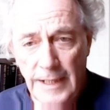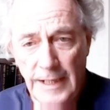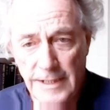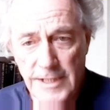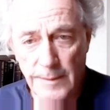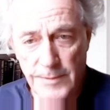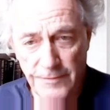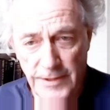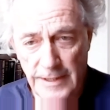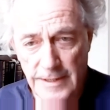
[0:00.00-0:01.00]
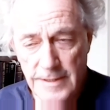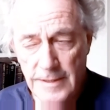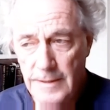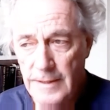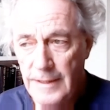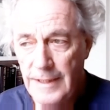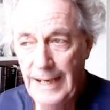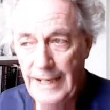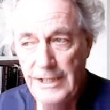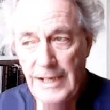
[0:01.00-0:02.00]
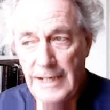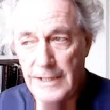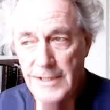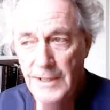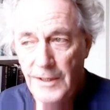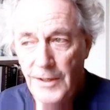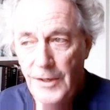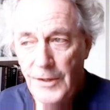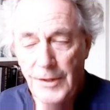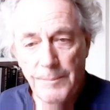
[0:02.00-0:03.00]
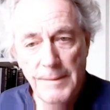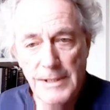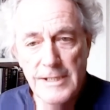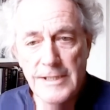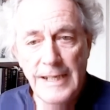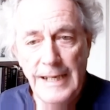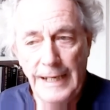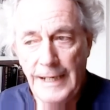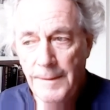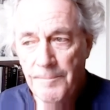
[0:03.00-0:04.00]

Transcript: in terms of this, and yet the BBC